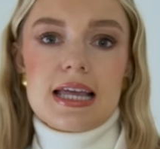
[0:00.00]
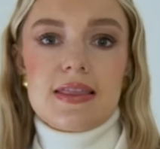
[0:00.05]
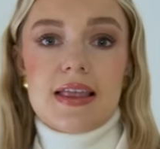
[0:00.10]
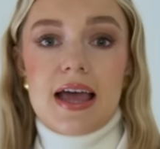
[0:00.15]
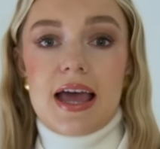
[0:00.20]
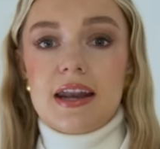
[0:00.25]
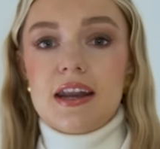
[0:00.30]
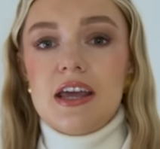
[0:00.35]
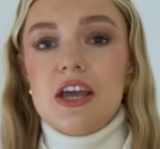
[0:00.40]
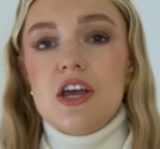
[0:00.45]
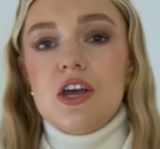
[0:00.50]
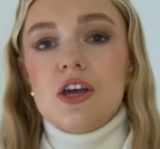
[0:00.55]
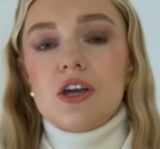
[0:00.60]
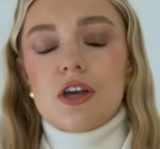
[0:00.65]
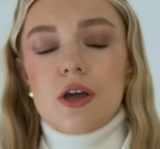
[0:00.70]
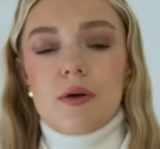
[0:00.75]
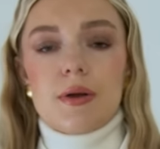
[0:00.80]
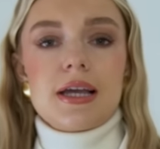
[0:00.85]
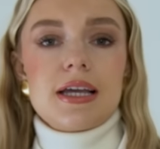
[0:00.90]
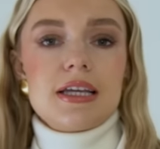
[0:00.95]
And then
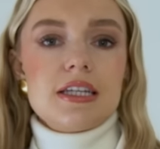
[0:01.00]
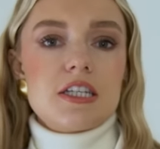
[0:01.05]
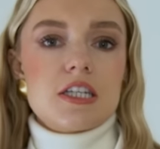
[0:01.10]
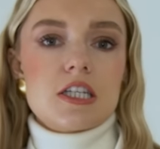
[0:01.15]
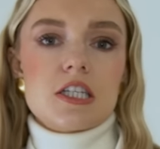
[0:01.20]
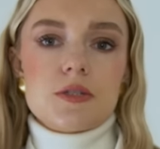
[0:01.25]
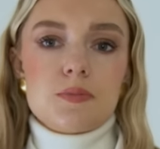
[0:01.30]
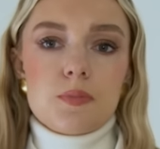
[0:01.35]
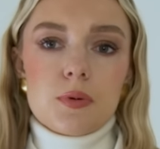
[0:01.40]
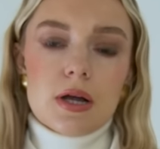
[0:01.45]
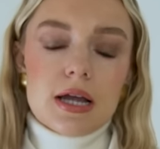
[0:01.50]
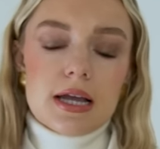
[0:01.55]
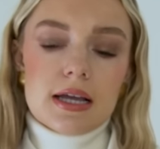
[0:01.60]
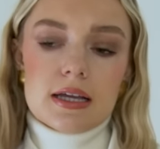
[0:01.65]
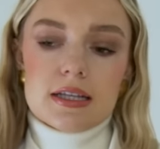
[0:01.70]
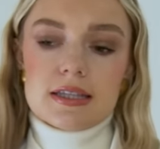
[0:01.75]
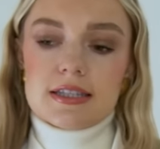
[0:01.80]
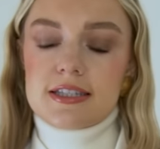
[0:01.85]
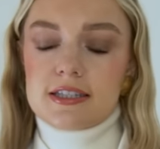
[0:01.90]
going into spring and